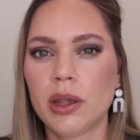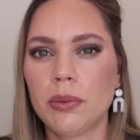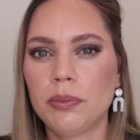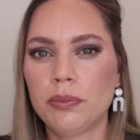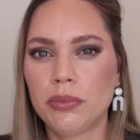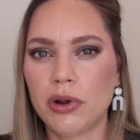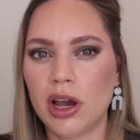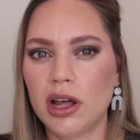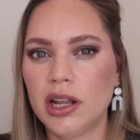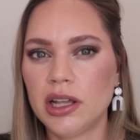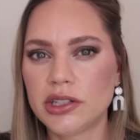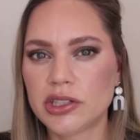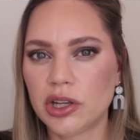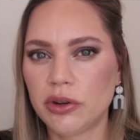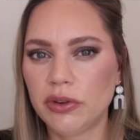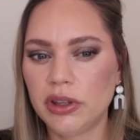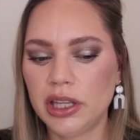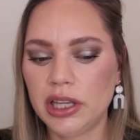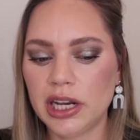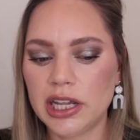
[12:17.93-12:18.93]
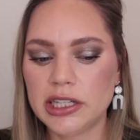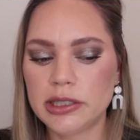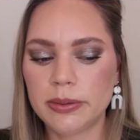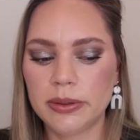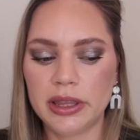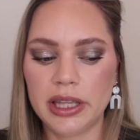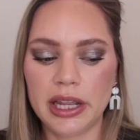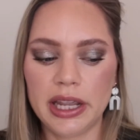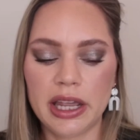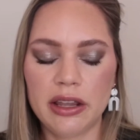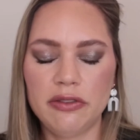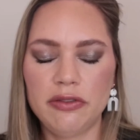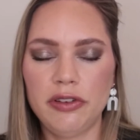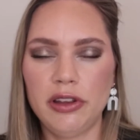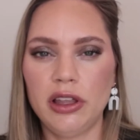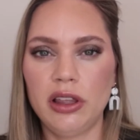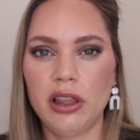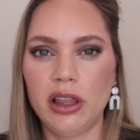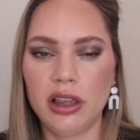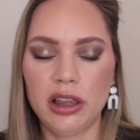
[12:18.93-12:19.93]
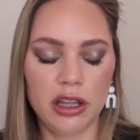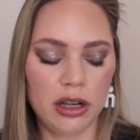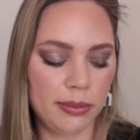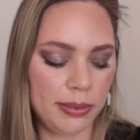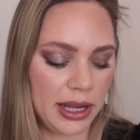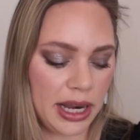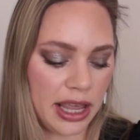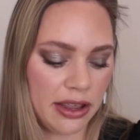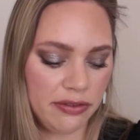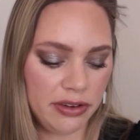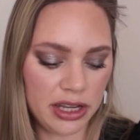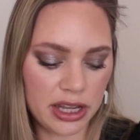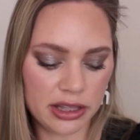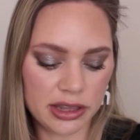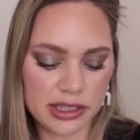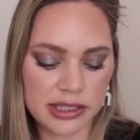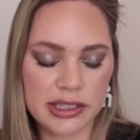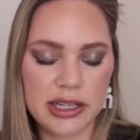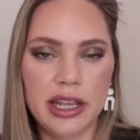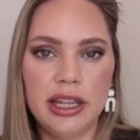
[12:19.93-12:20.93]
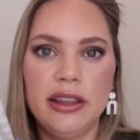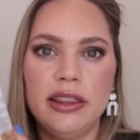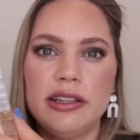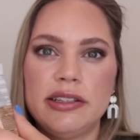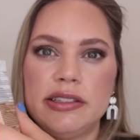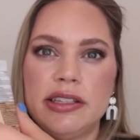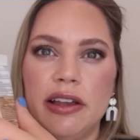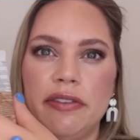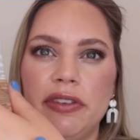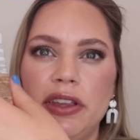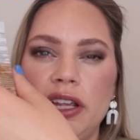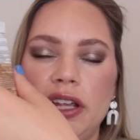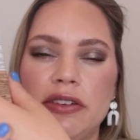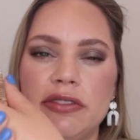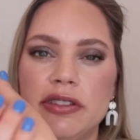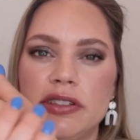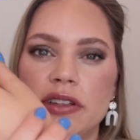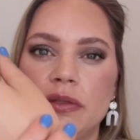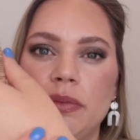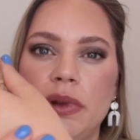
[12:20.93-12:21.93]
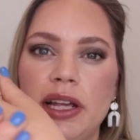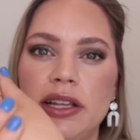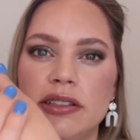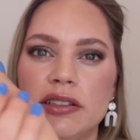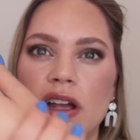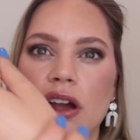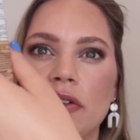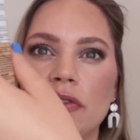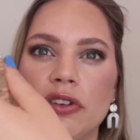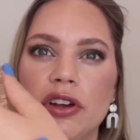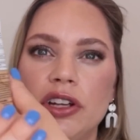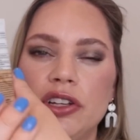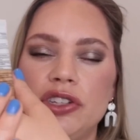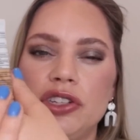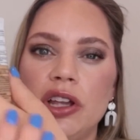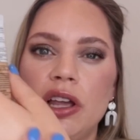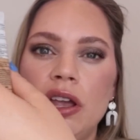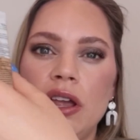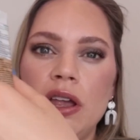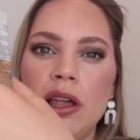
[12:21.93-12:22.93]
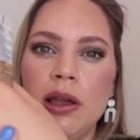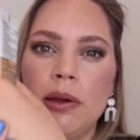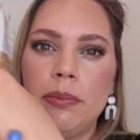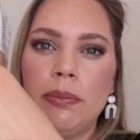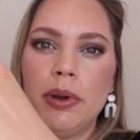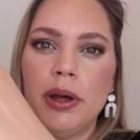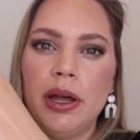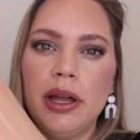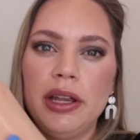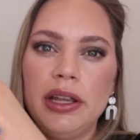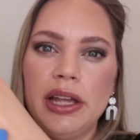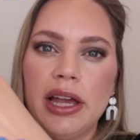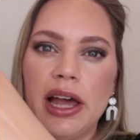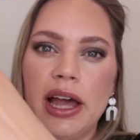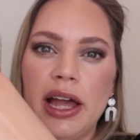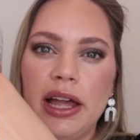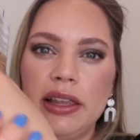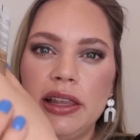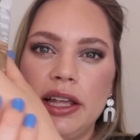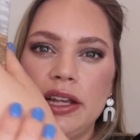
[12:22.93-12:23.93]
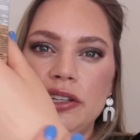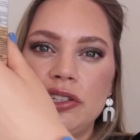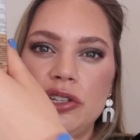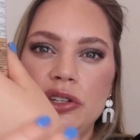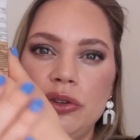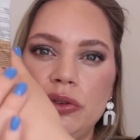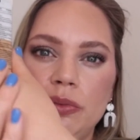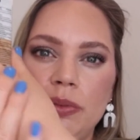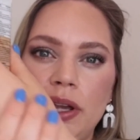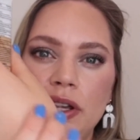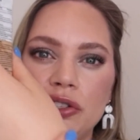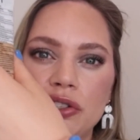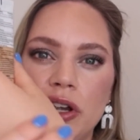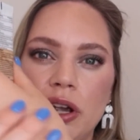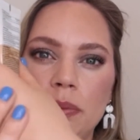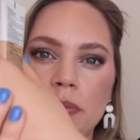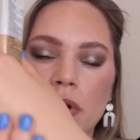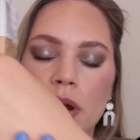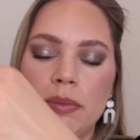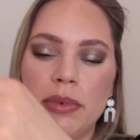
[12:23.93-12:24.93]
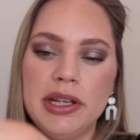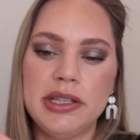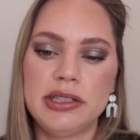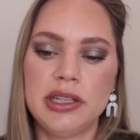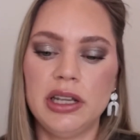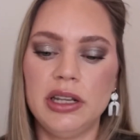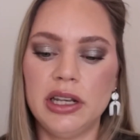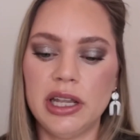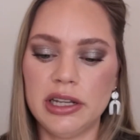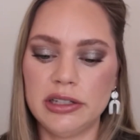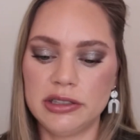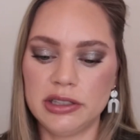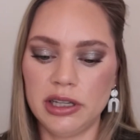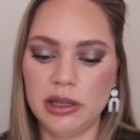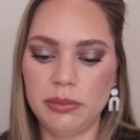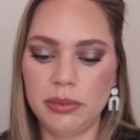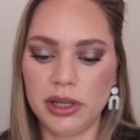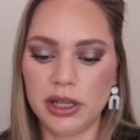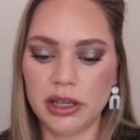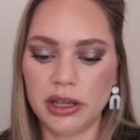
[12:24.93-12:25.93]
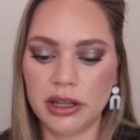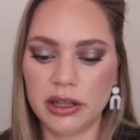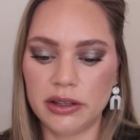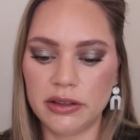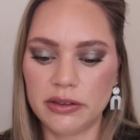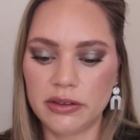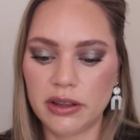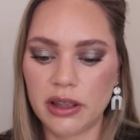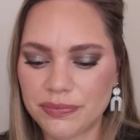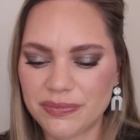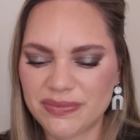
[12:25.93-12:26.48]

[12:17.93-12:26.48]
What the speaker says: products are really nice, but they can feel a little bit heavy on the skin. This definitely gives some nice coverage, but yeah, I like to make sure I prep my skin nicely because